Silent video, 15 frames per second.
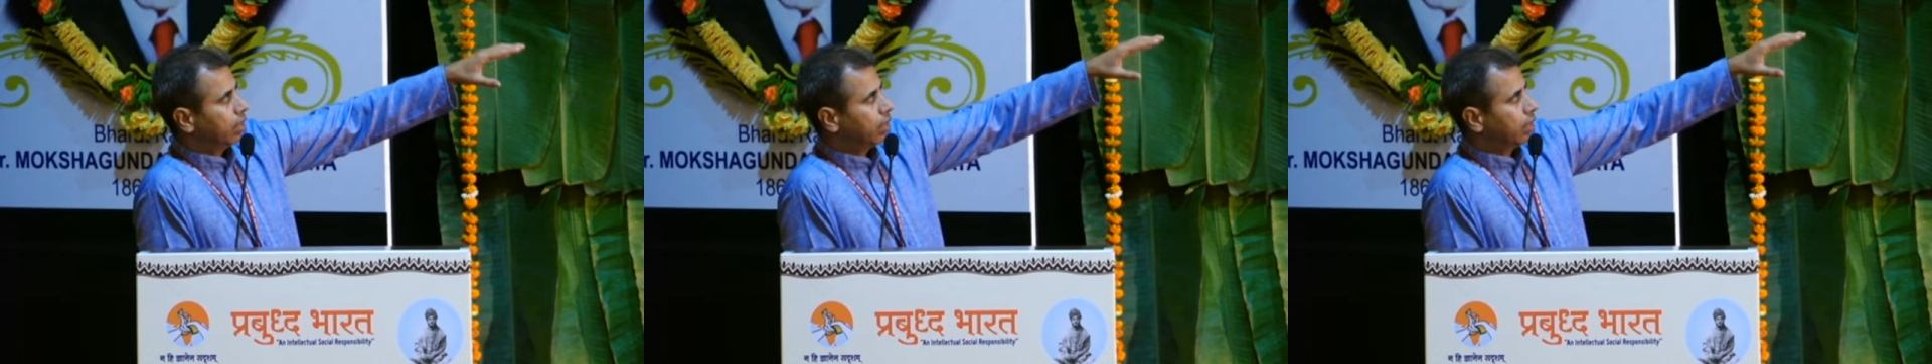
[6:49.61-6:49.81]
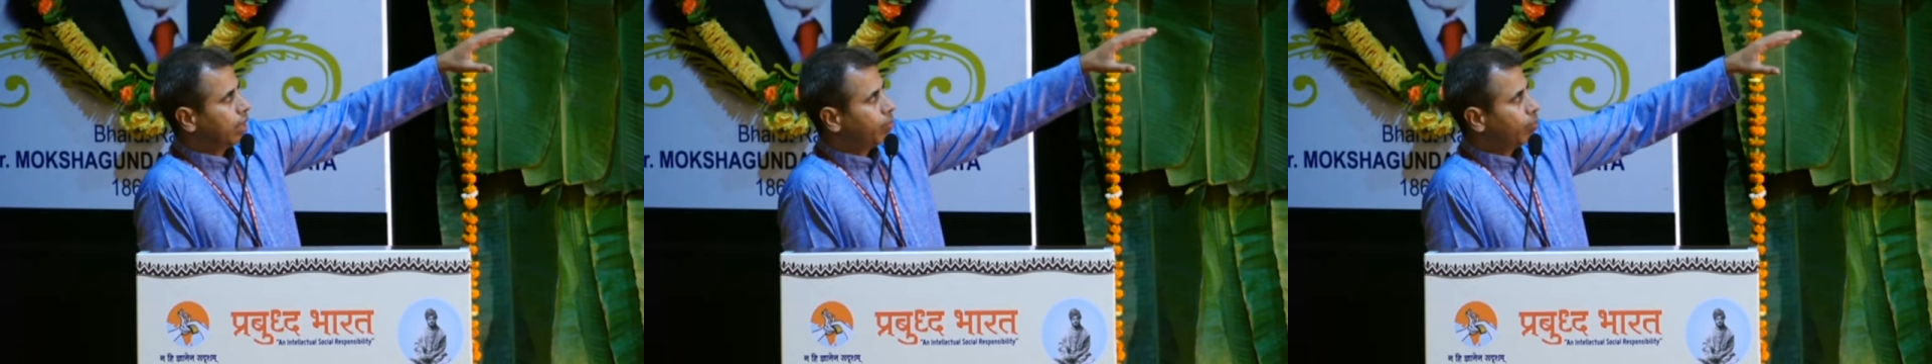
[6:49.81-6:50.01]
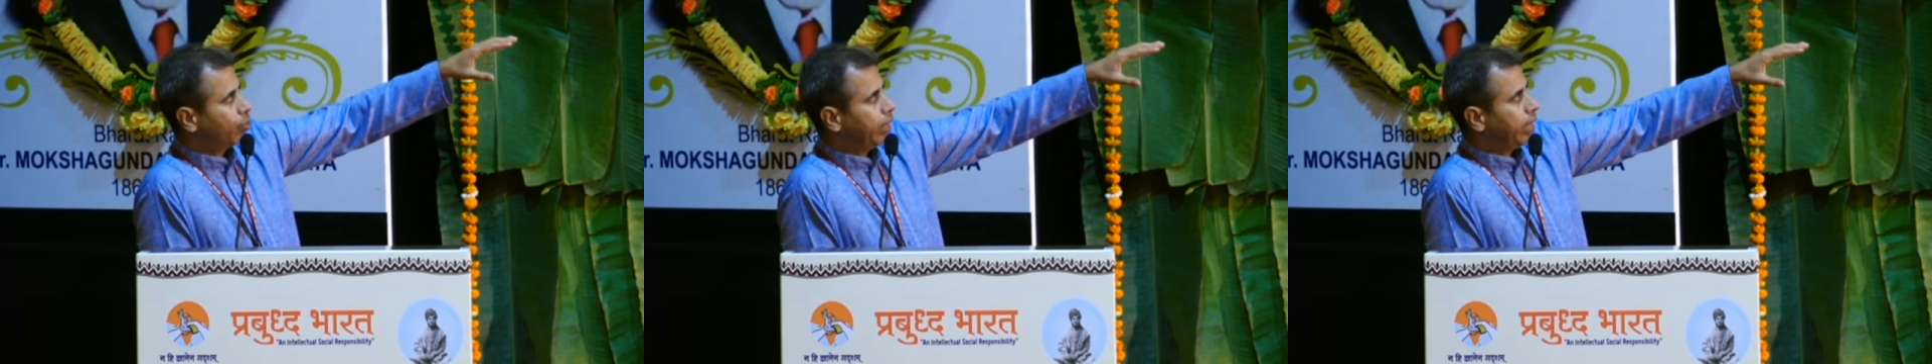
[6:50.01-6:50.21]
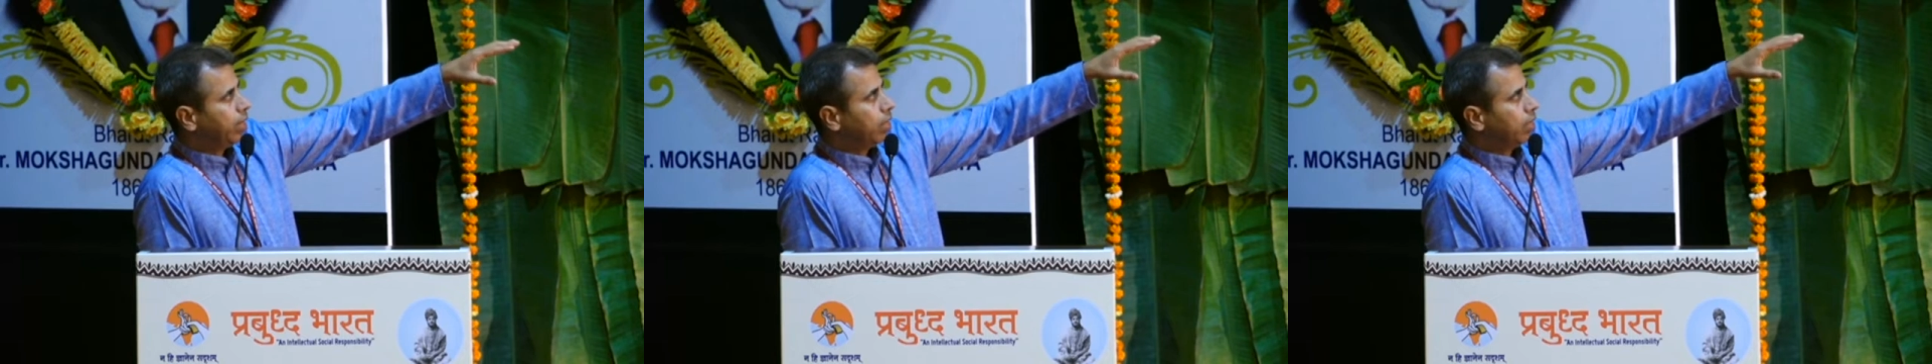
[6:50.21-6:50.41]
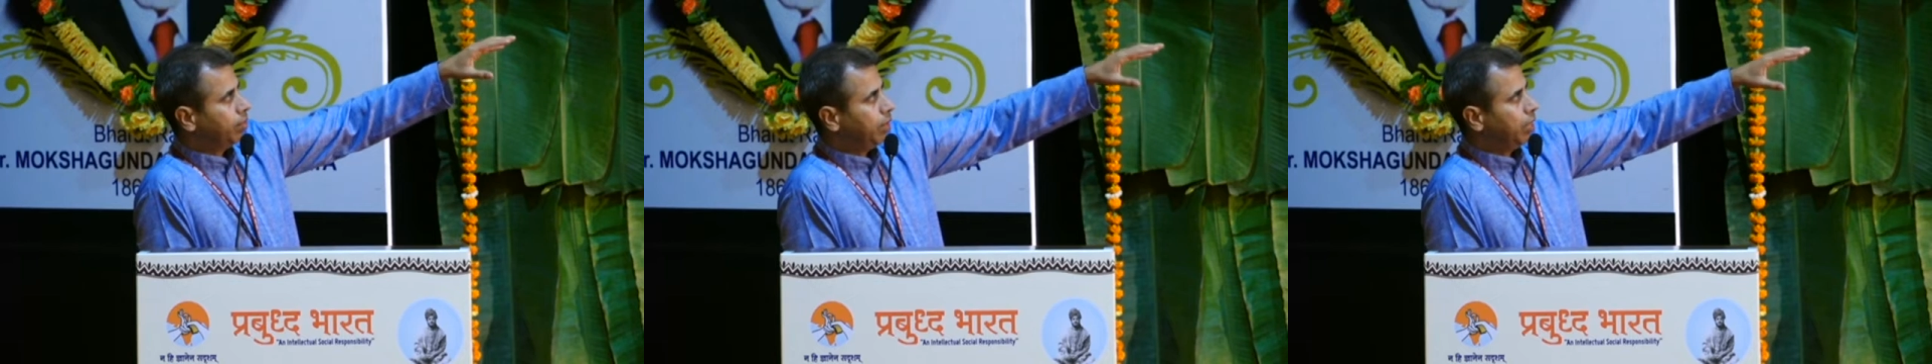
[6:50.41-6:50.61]
the
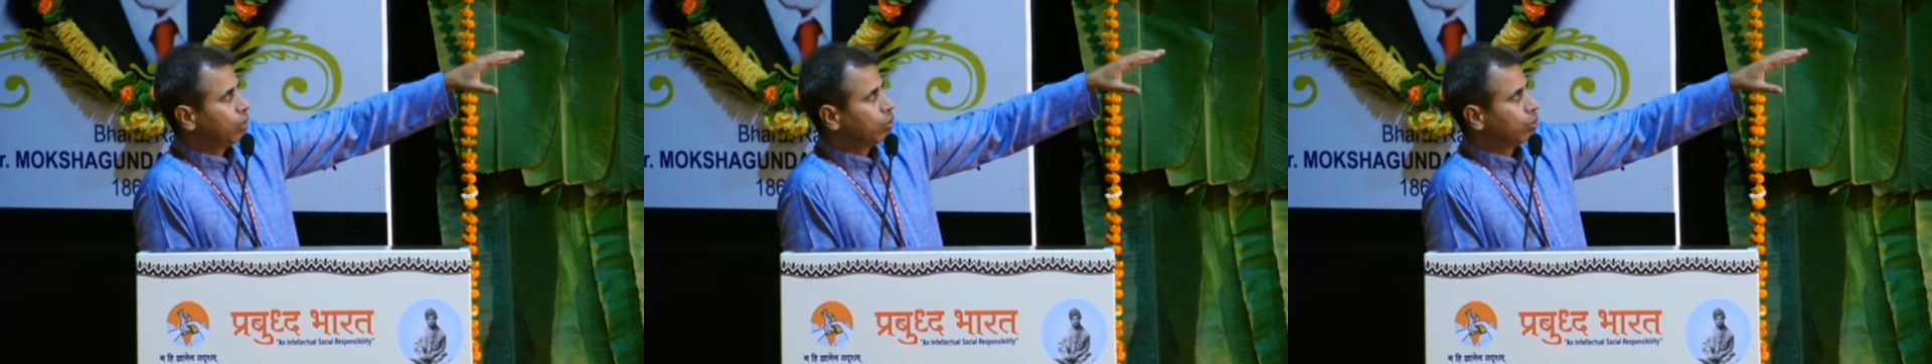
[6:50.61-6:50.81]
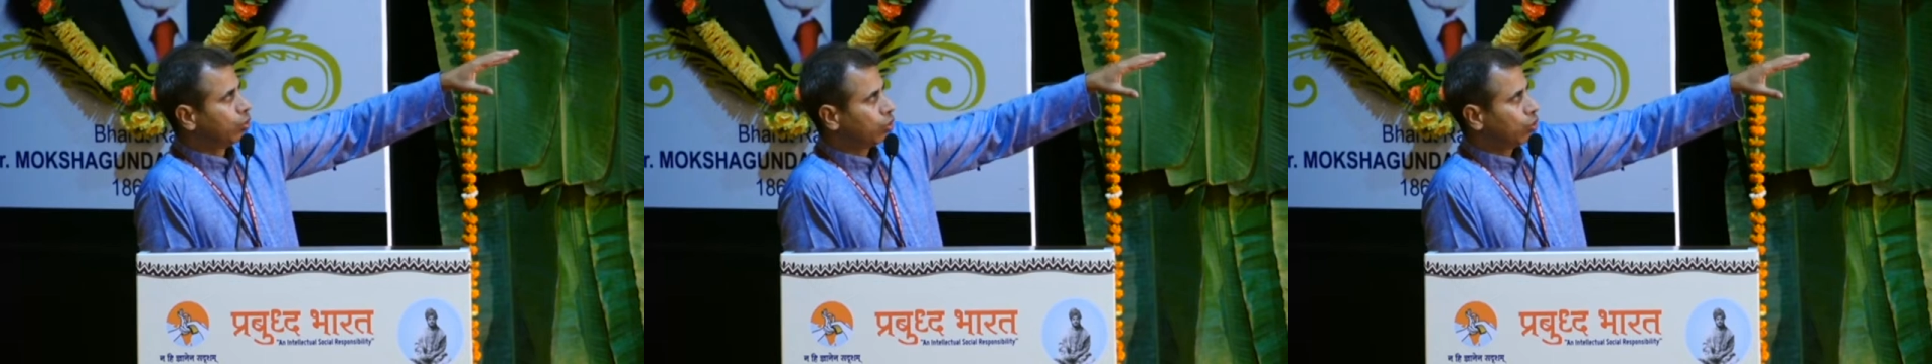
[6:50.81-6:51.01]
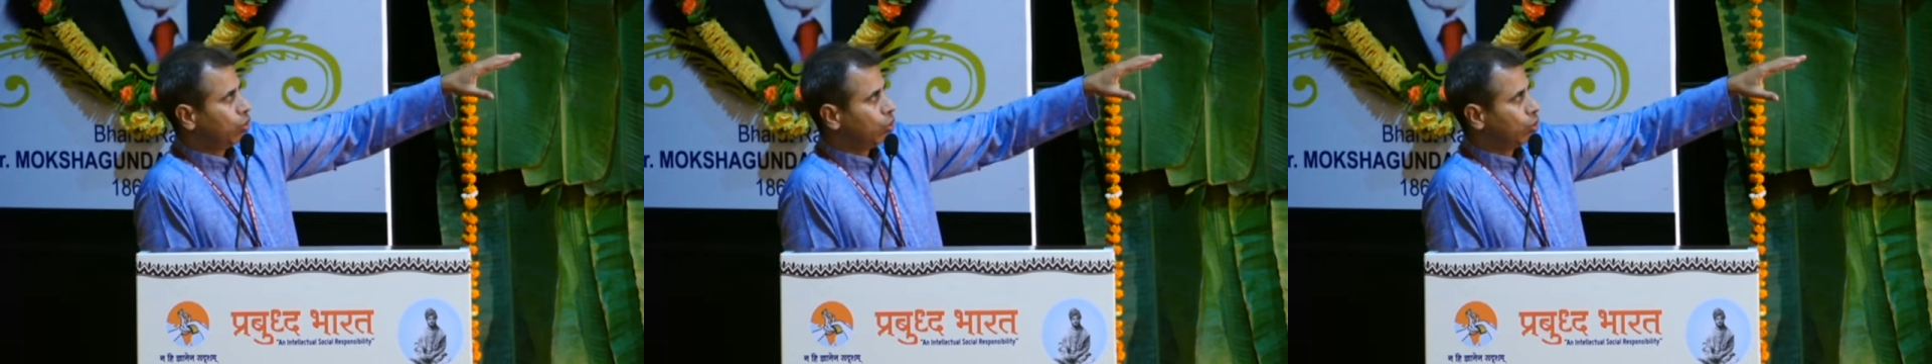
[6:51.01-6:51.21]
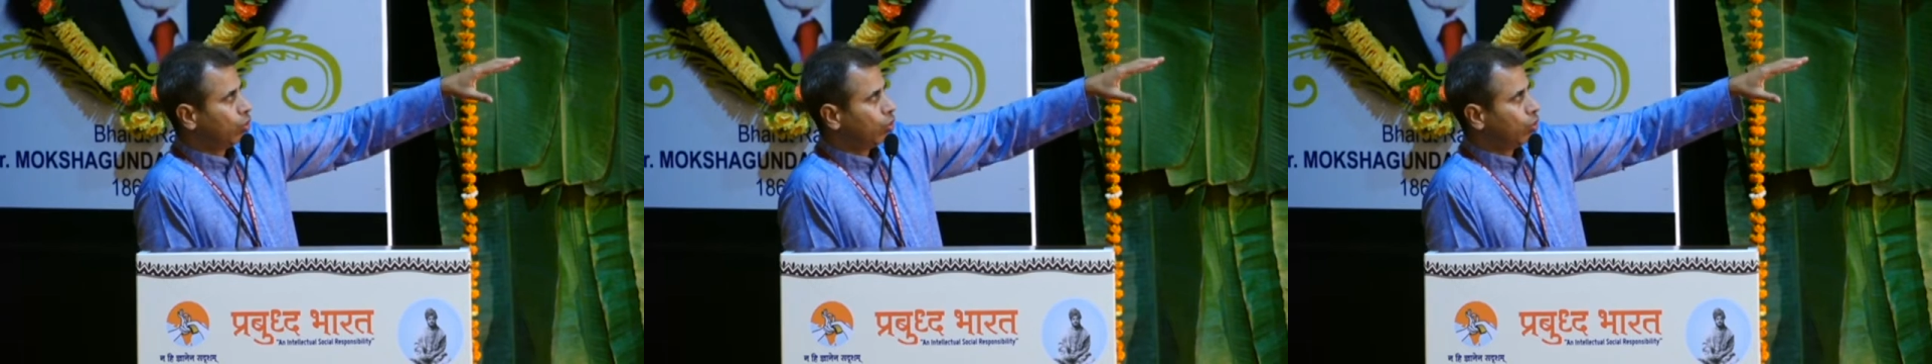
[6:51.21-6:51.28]
poet Amir Khusro